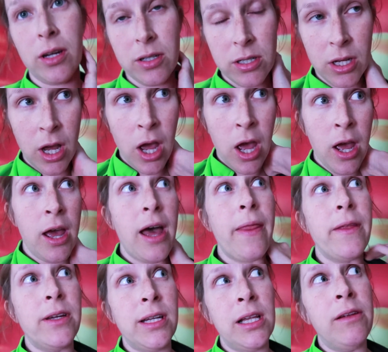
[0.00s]
Because
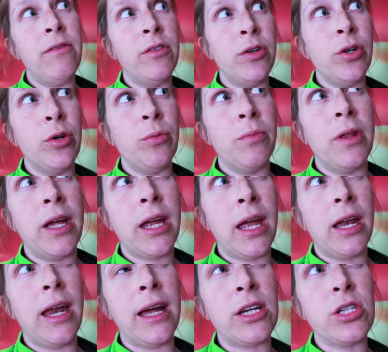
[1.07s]
at the delivery room they
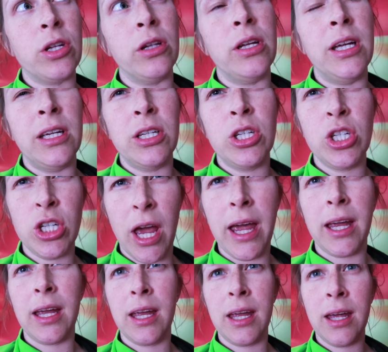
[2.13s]
can actually
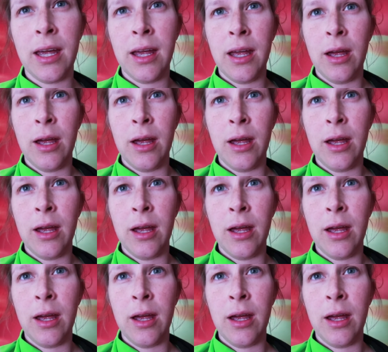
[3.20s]
check